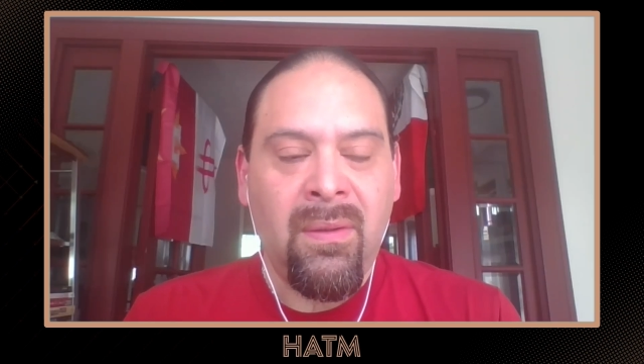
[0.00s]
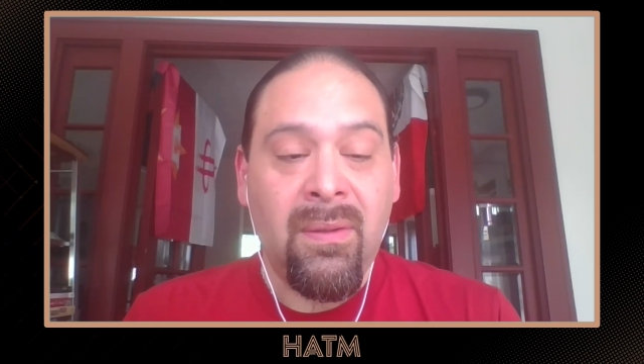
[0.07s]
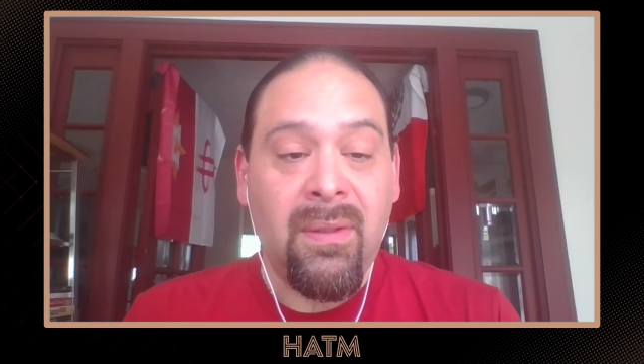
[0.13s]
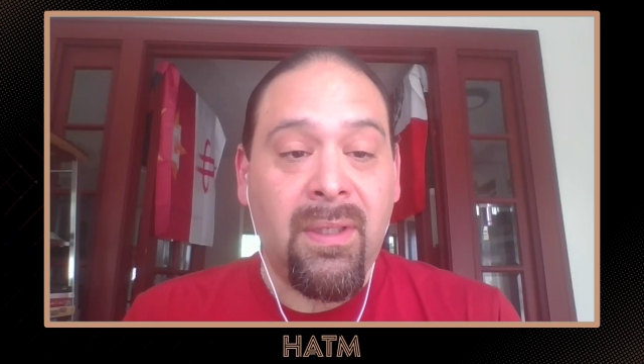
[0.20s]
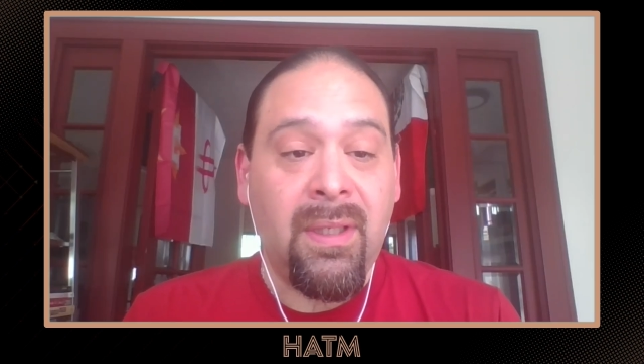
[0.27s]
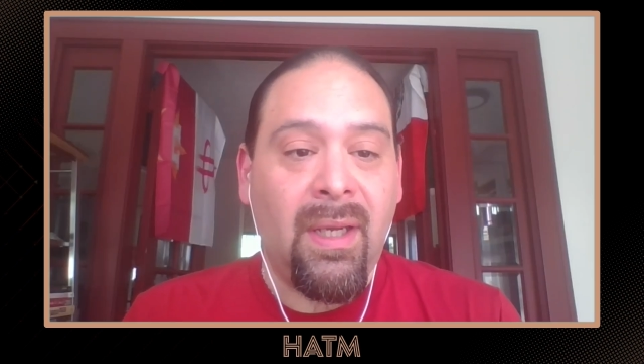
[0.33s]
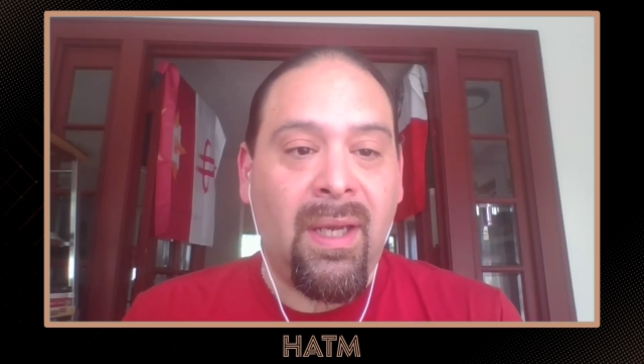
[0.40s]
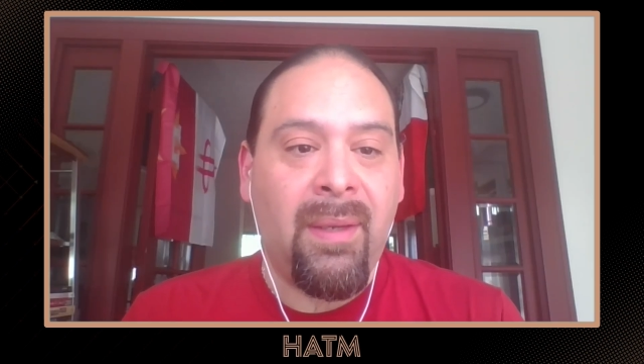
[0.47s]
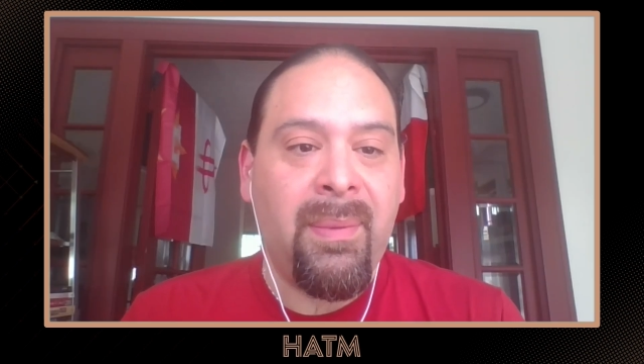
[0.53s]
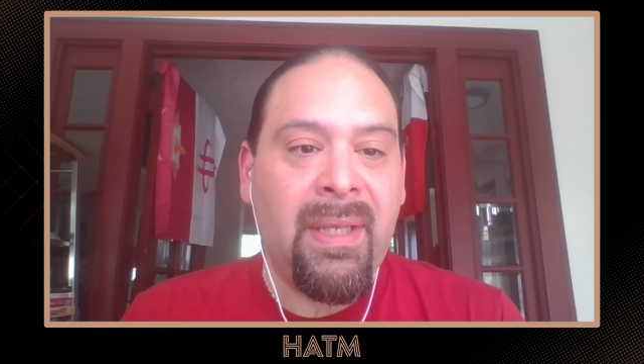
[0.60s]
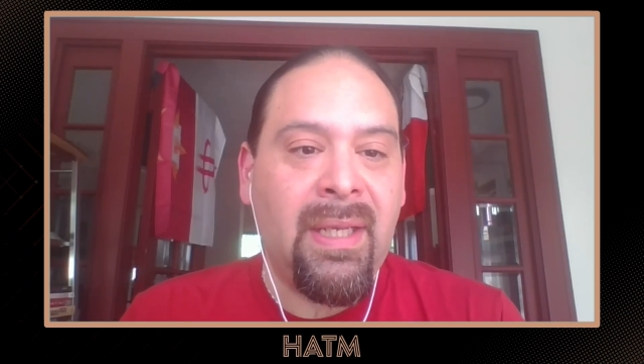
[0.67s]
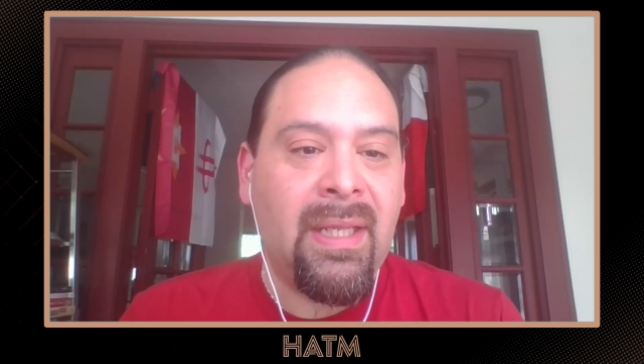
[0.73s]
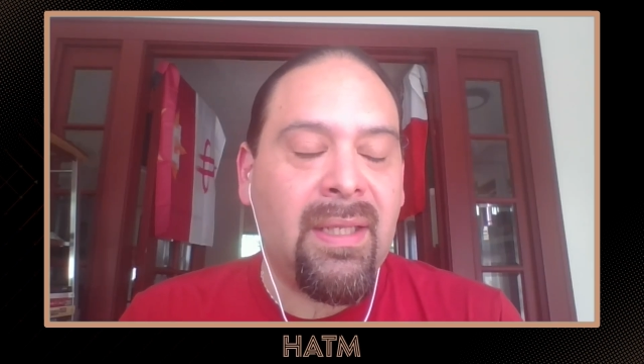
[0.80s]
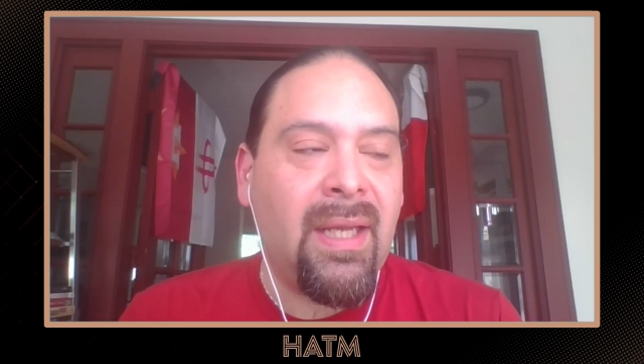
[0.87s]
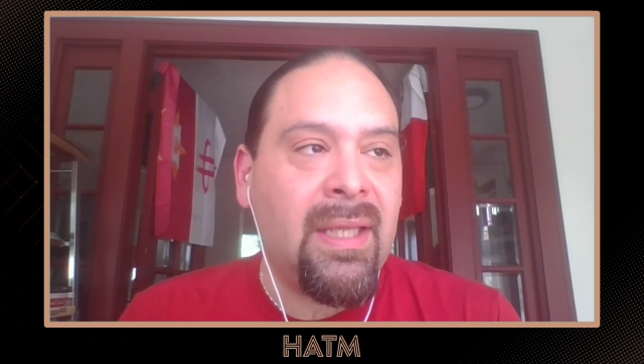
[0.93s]
Yeah, I
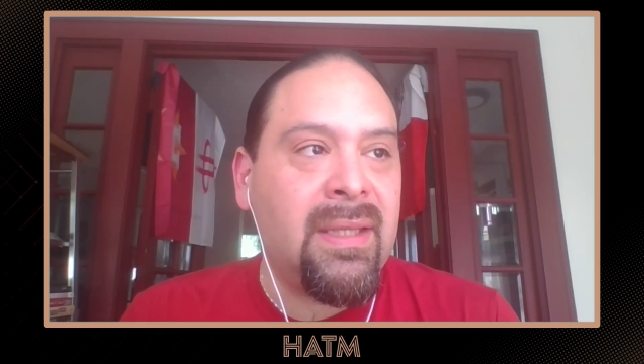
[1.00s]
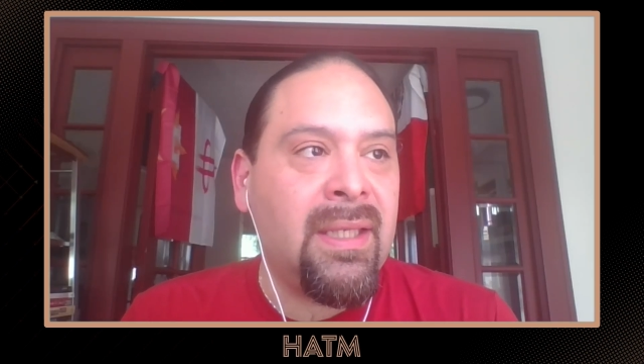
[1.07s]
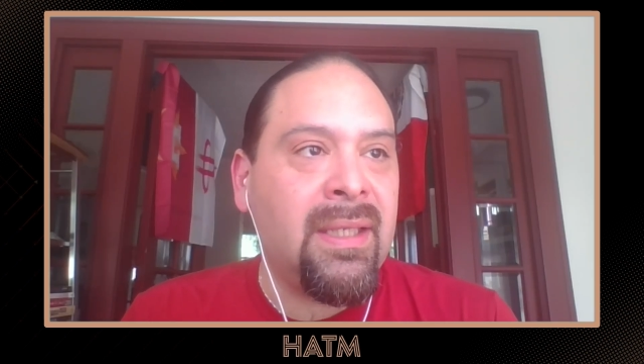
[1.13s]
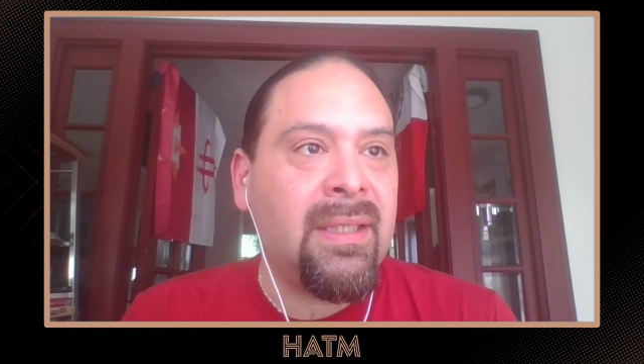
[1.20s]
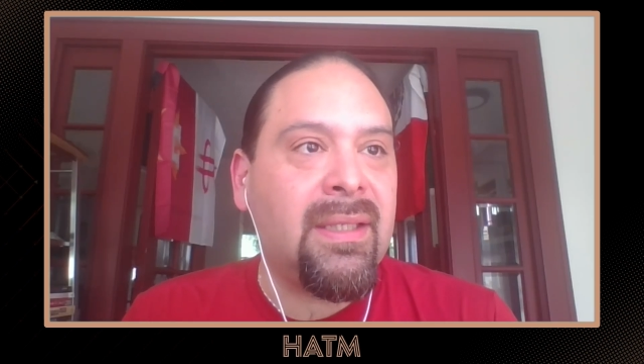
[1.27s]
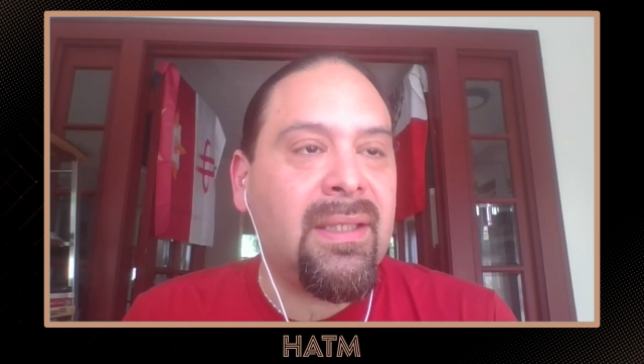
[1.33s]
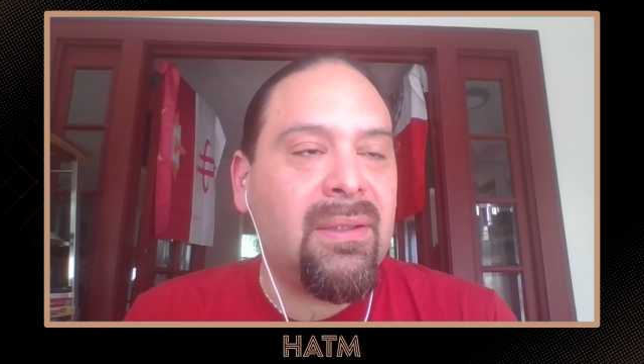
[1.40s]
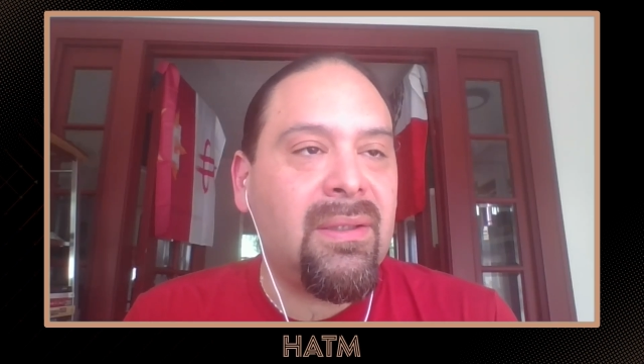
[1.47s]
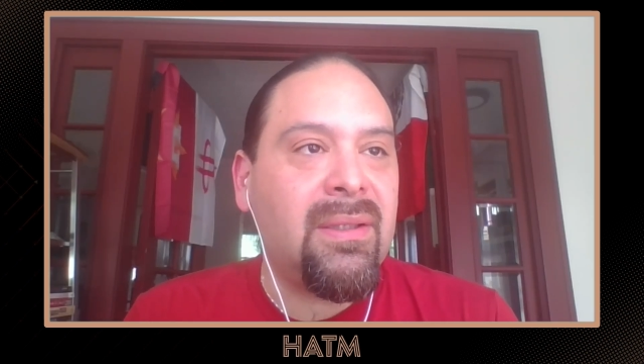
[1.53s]
mean, I think